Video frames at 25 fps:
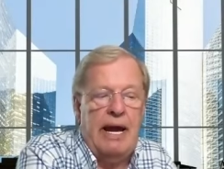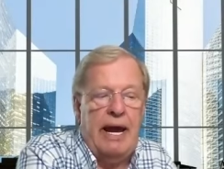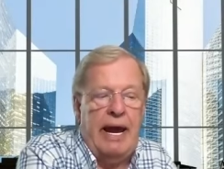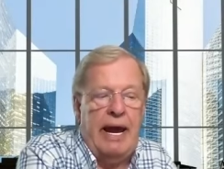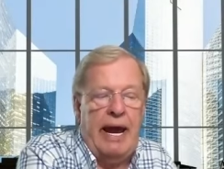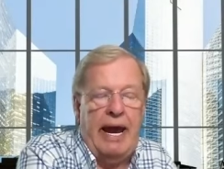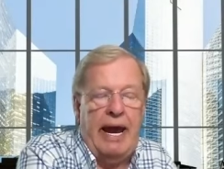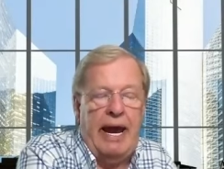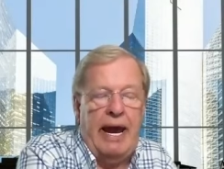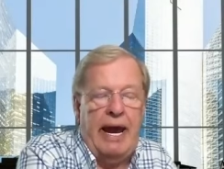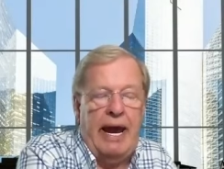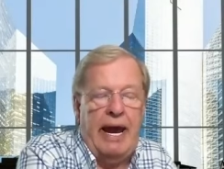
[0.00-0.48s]

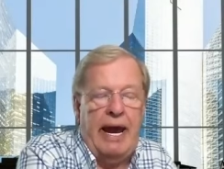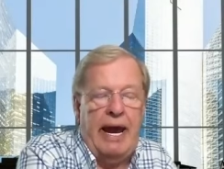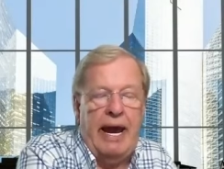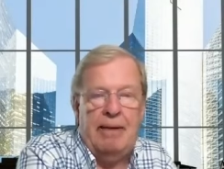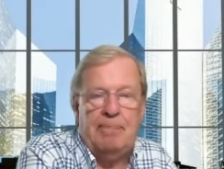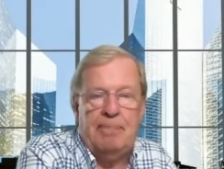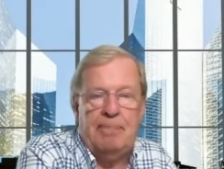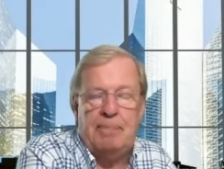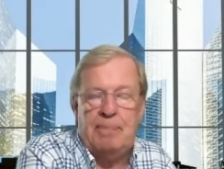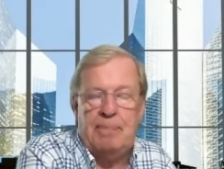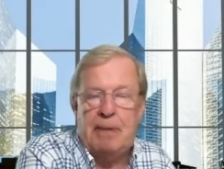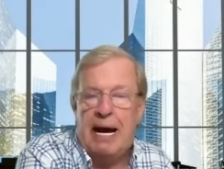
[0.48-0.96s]
And,
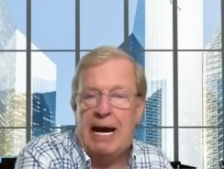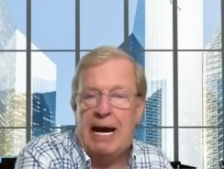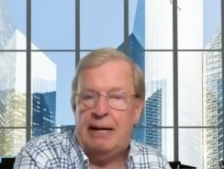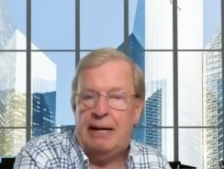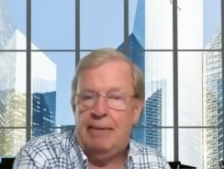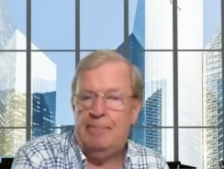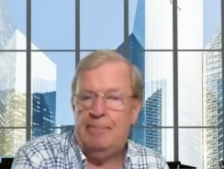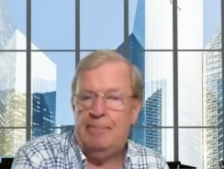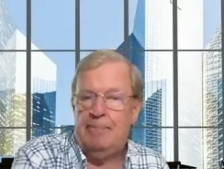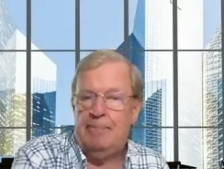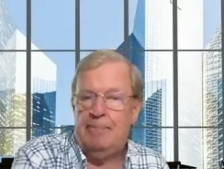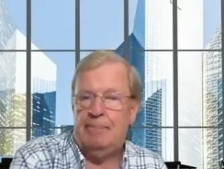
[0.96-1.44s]
and
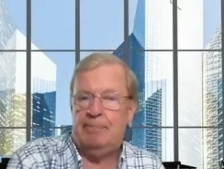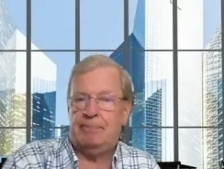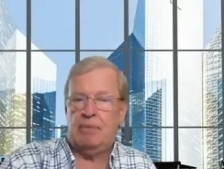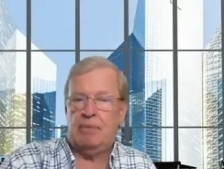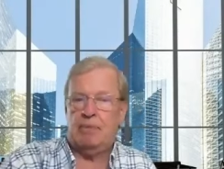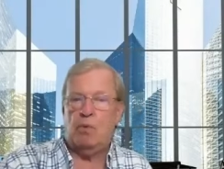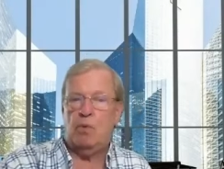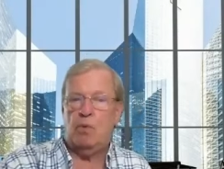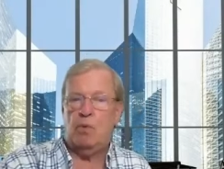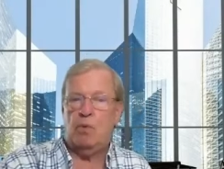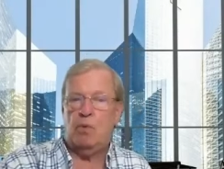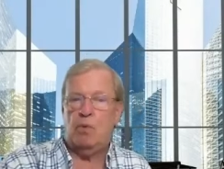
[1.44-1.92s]
but
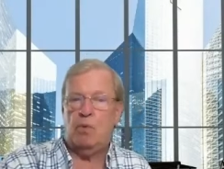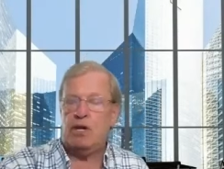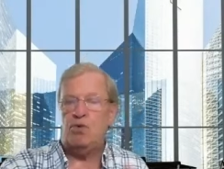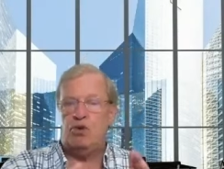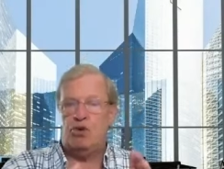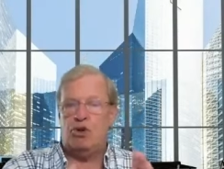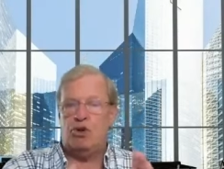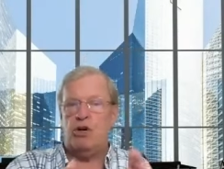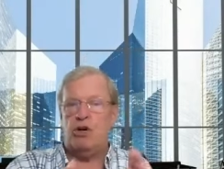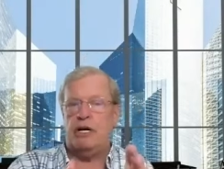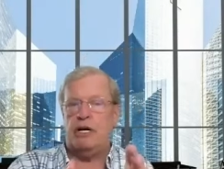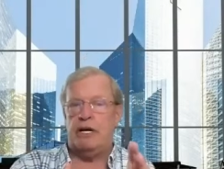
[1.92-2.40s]
what
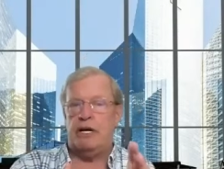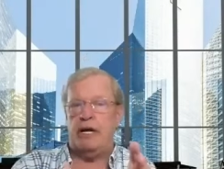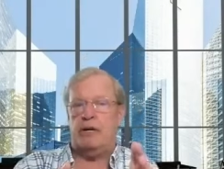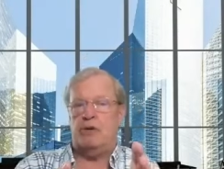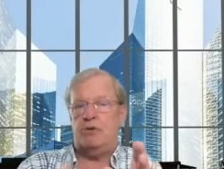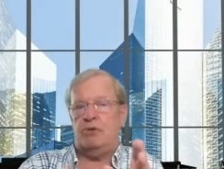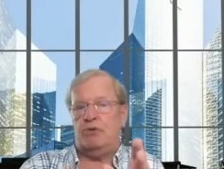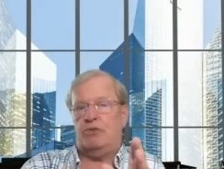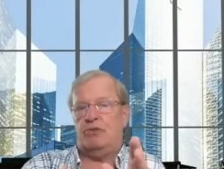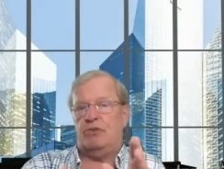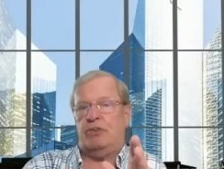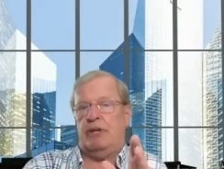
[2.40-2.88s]
you could
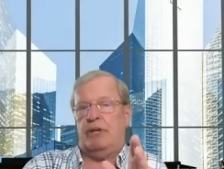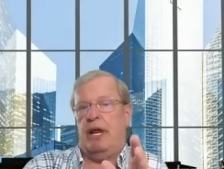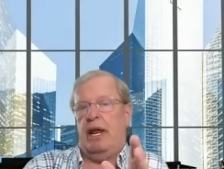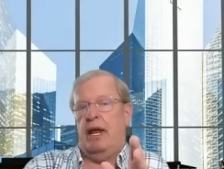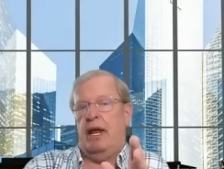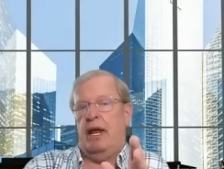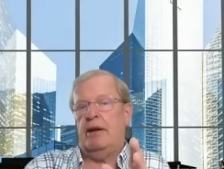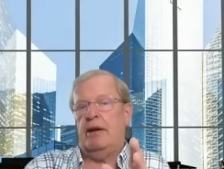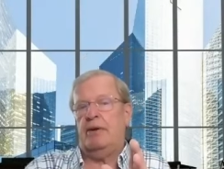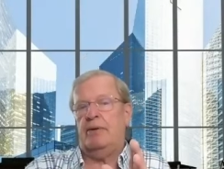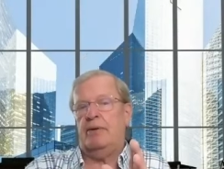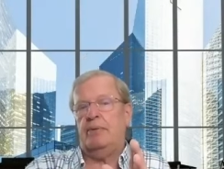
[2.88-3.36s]

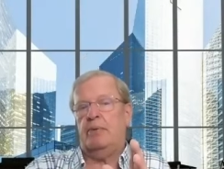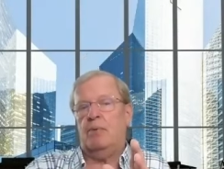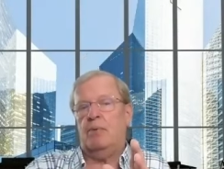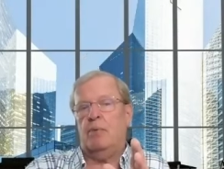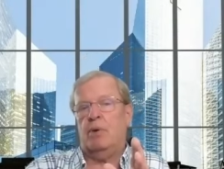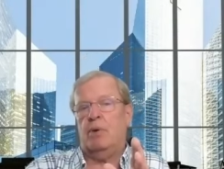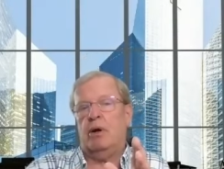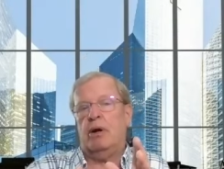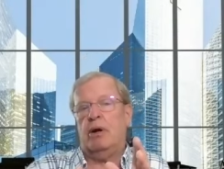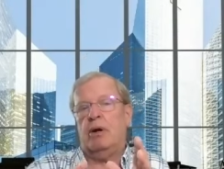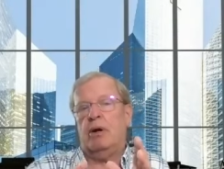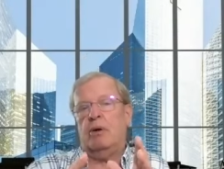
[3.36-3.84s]
understand
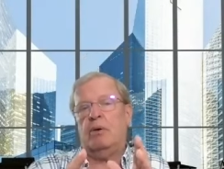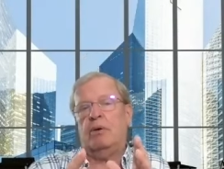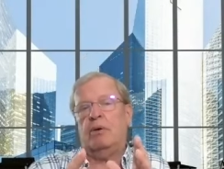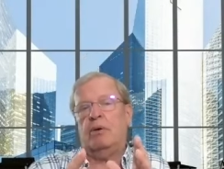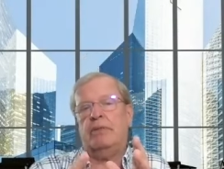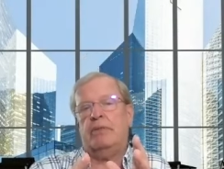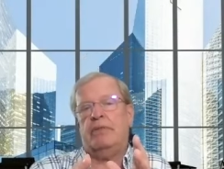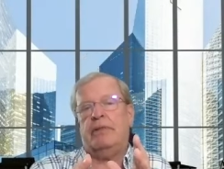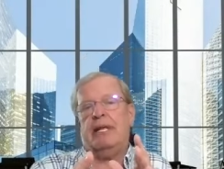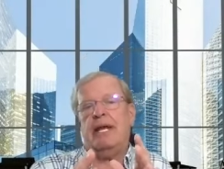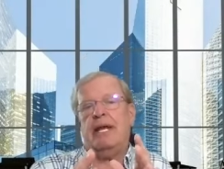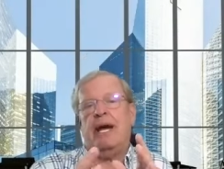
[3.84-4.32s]

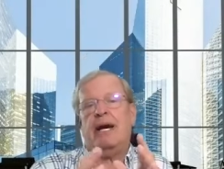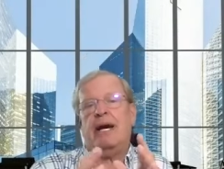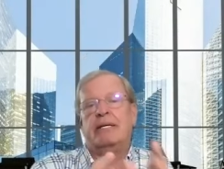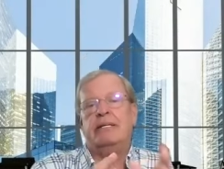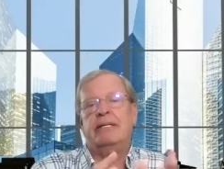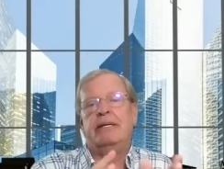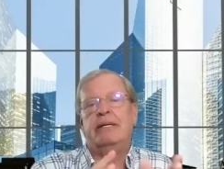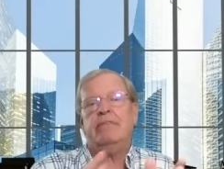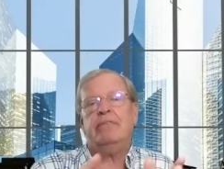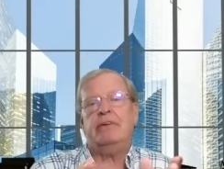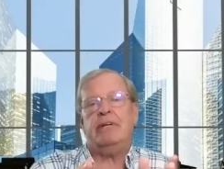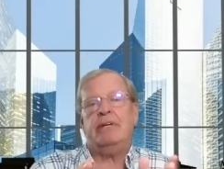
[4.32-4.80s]
were the
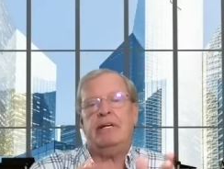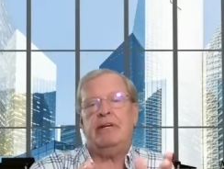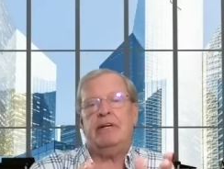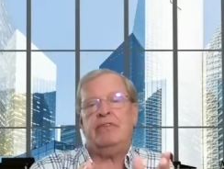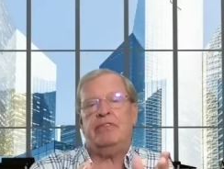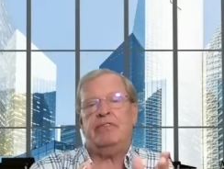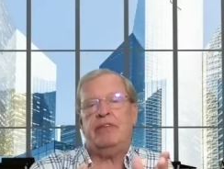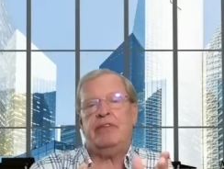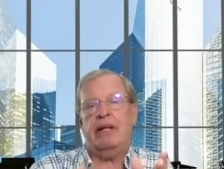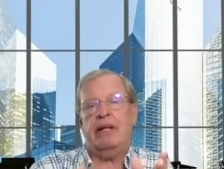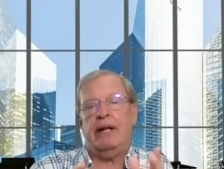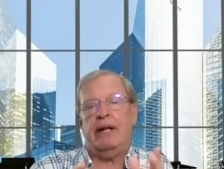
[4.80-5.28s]

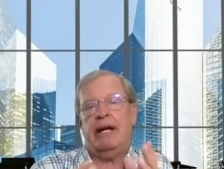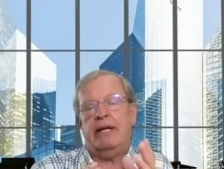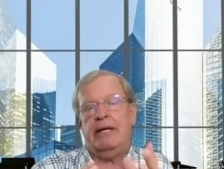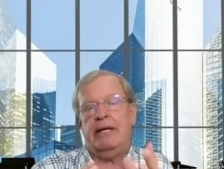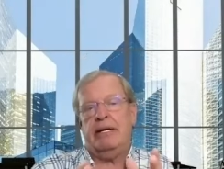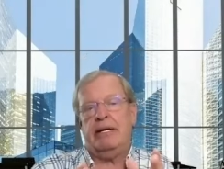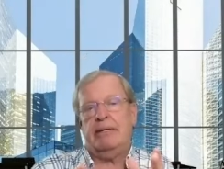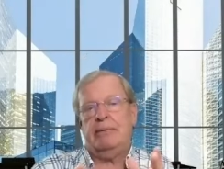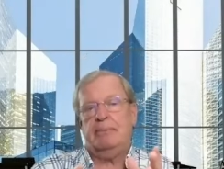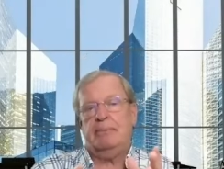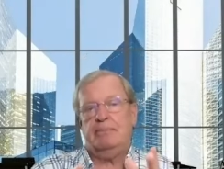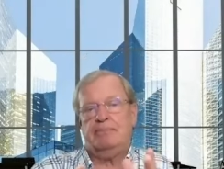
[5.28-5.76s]
activities that I
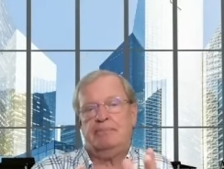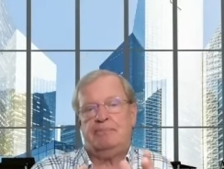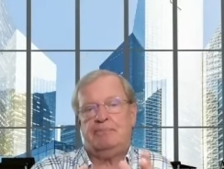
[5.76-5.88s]
did.